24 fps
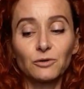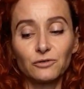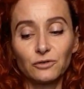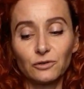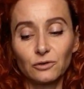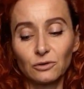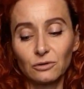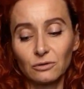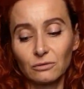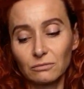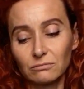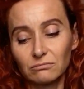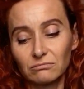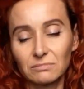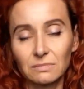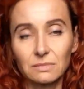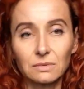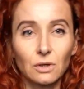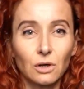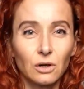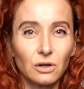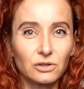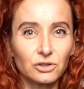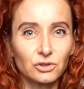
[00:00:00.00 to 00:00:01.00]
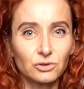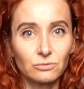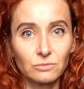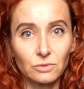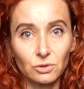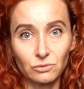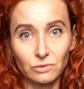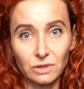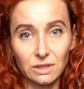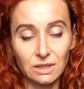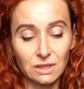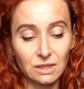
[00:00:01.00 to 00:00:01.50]
for autumn
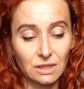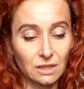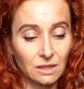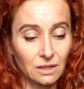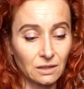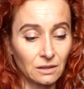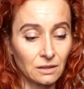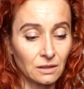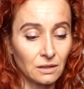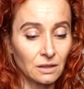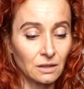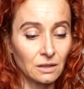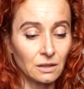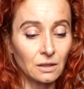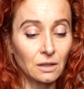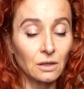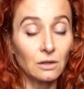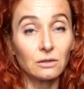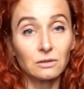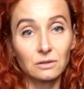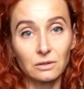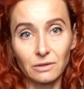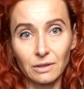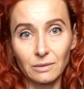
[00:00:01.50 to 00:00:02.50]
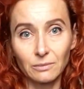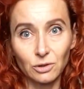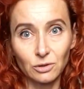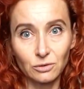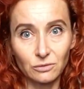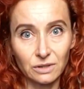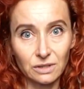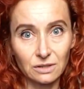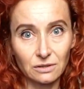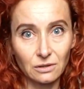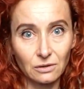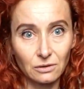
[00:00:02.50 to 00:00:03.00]
and winter, although I'm
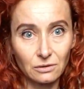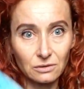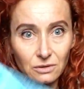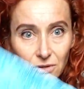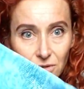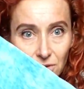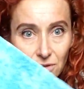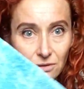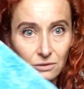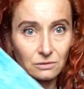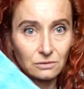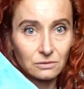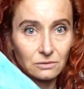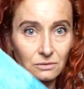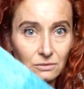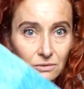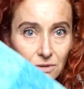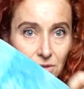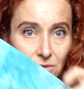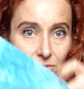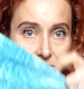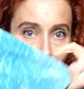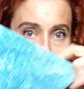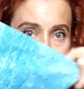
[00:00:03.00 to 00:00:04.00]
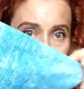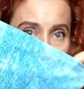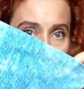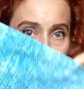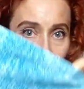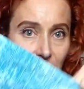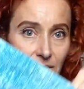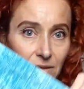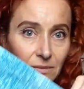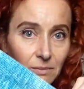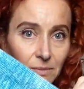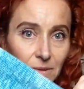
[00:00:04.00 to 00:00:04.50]
always cold, so we'll
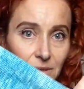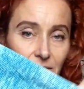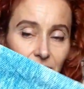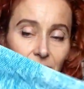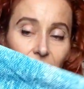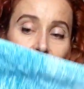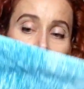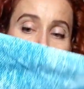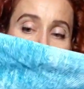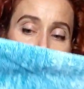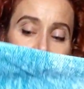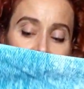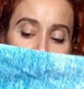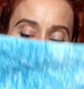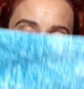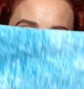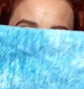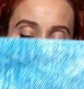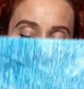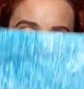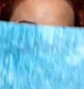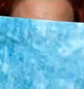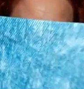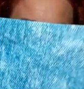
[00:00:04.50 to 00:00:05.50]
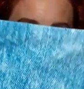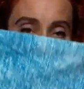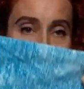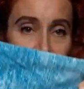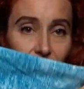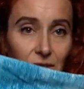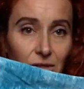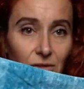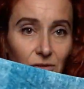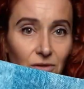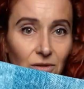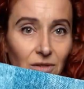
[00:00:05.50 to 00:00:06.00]
see. But, well, I bought
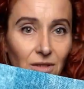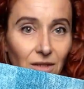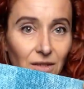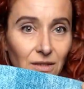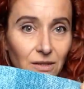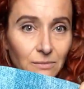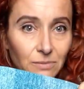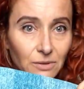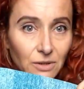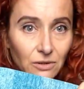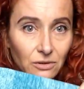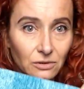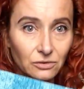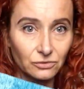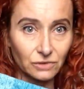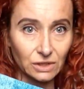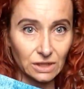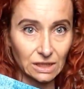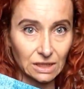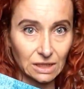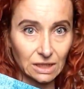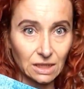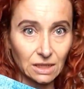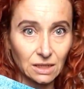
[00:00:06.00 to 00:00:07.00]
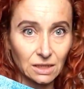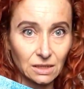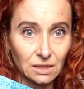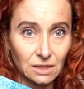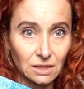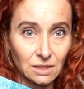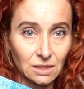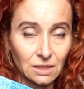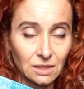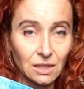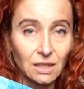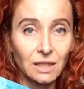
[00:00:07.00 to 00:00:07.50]
it to color block, really,
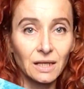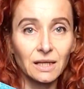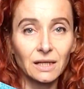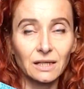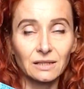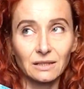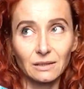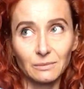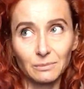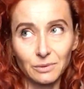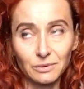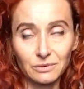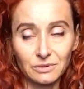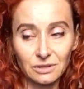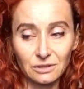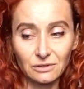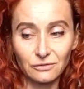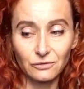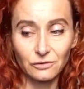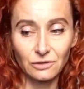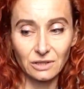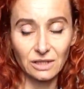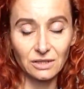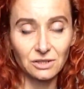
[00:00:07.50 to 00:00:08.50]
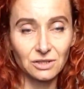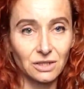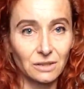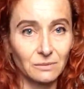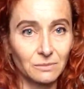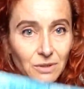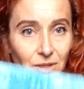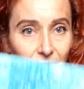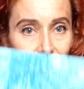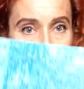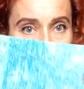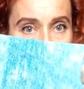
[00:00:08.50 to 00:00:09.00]
and I bought it for Hedge Hubby.